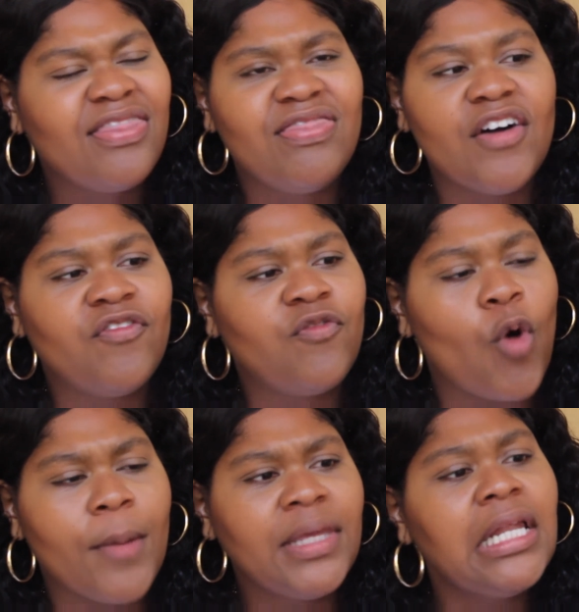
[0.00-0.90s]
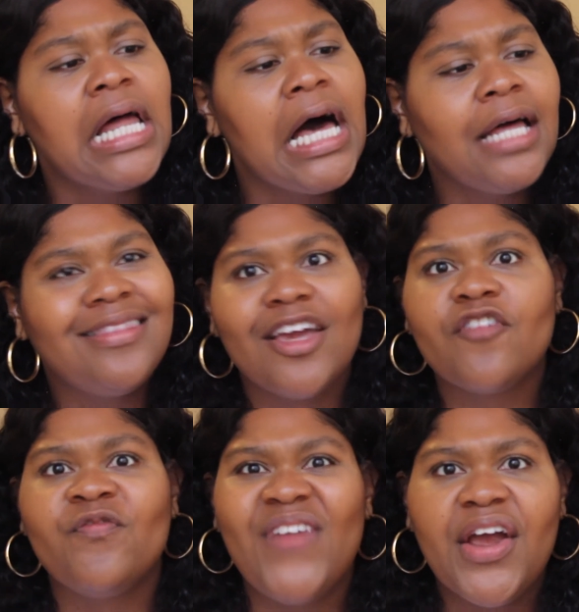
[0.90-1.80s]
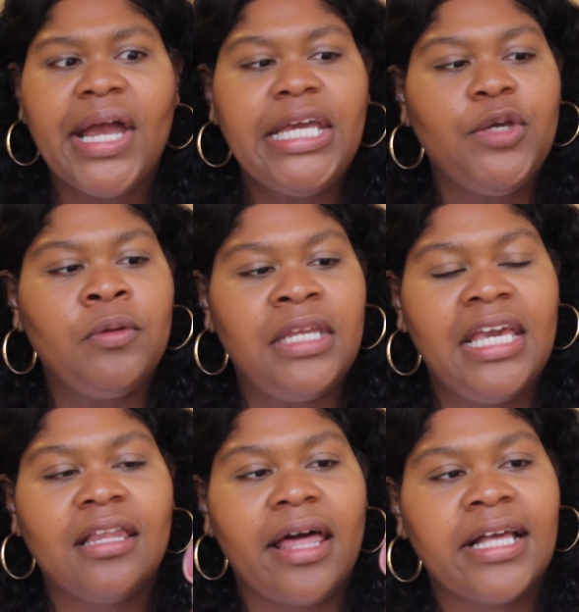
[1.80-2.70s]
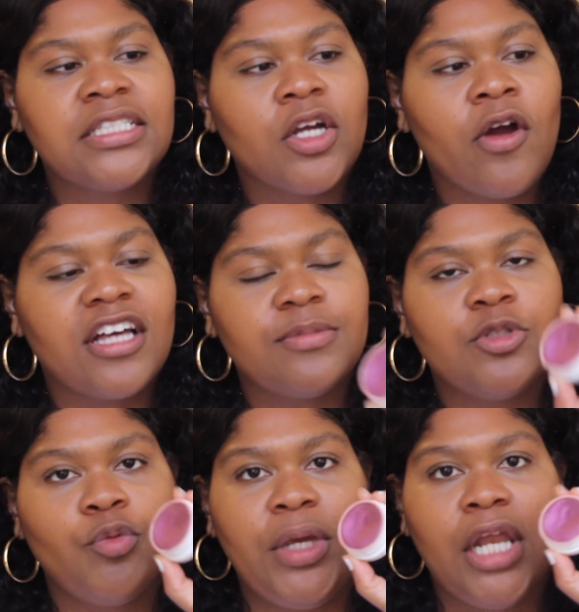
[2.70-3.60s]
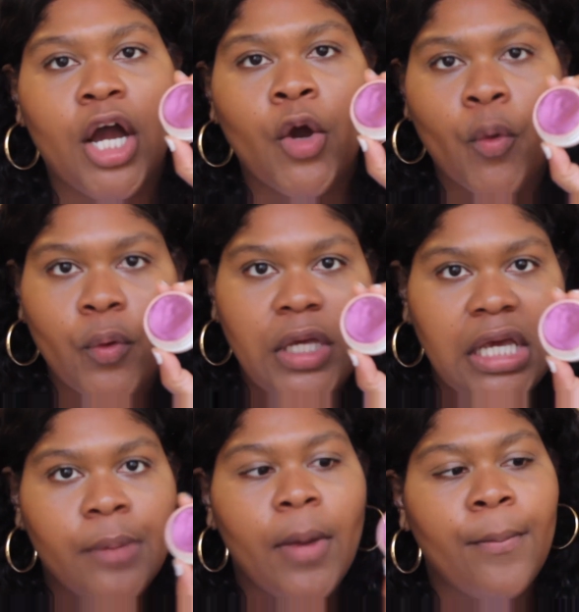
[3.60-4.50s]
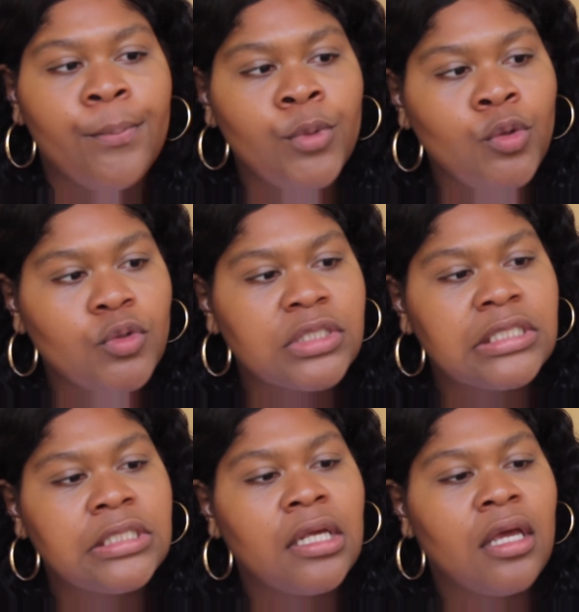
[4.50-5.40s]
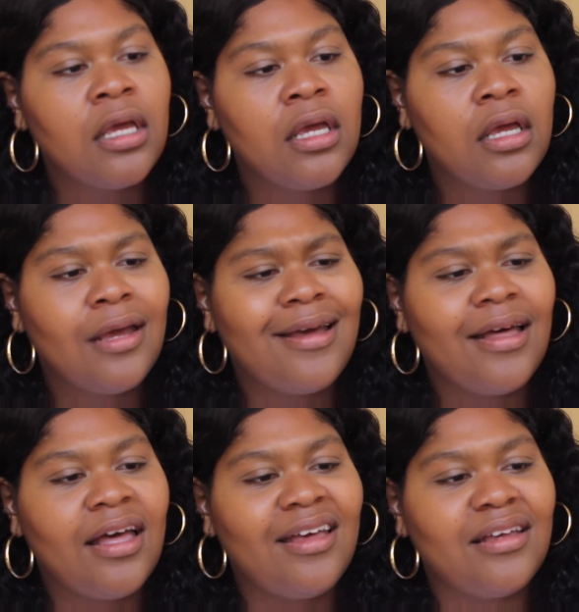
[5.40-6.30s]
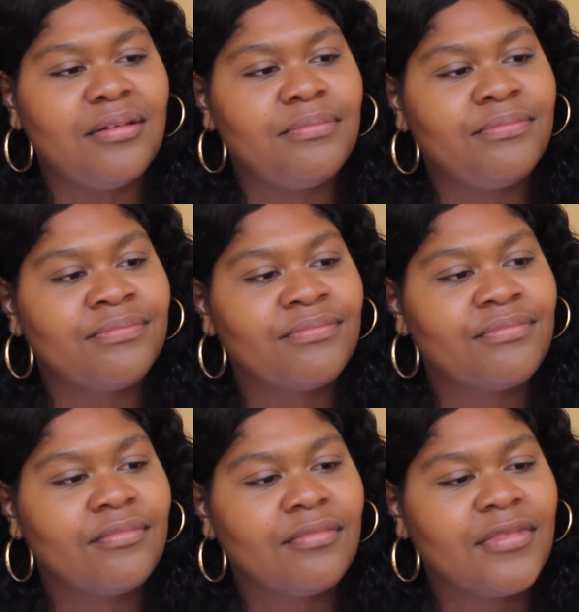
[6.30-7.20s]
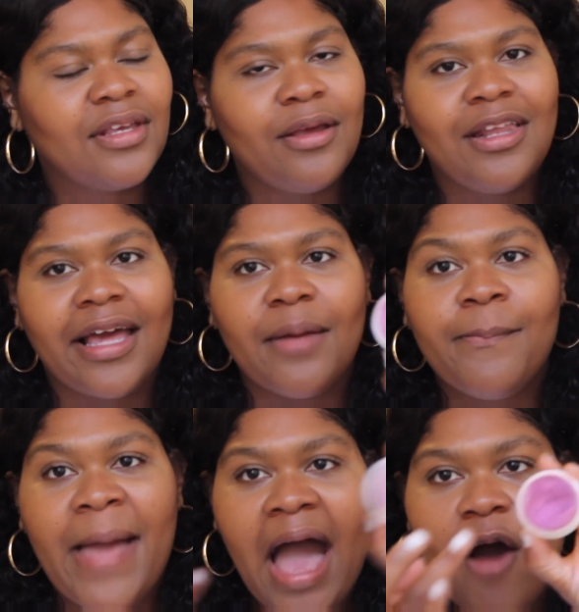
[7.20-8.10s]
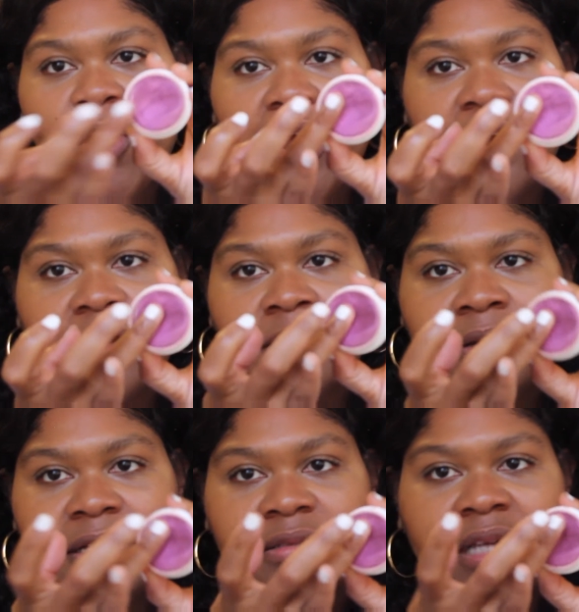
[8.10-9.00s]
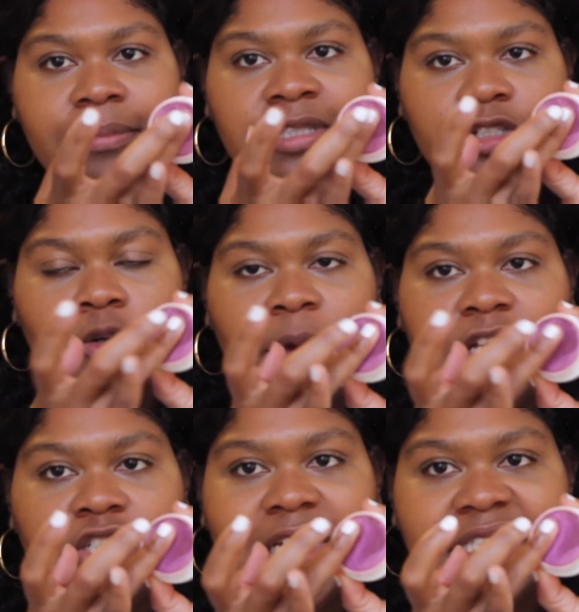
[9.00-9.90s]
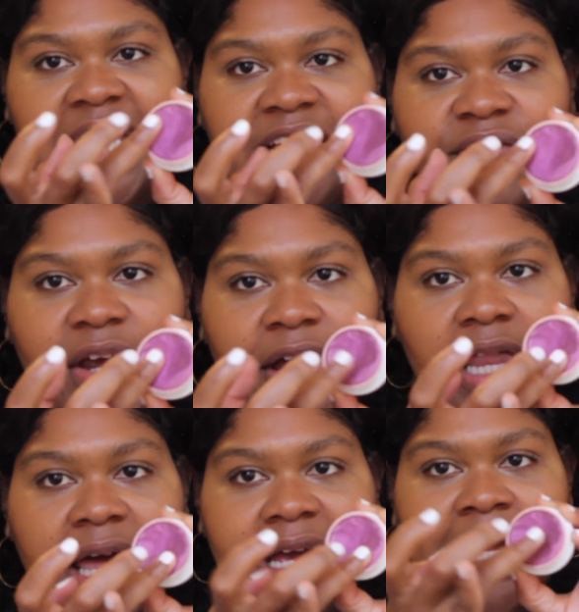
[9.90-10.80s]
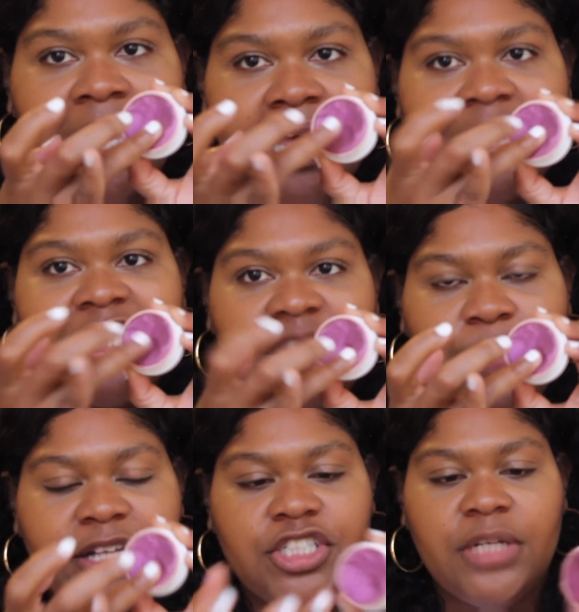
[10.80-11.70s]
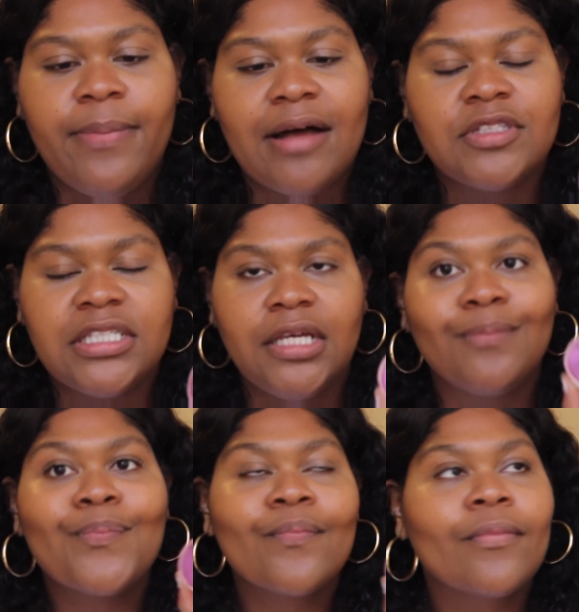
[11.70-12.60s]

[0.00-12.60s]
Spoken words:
the formula. They're very unique. Like it's a cross between a cream, a mousse, like a powder type situation. It's like very like spongy, bouncy.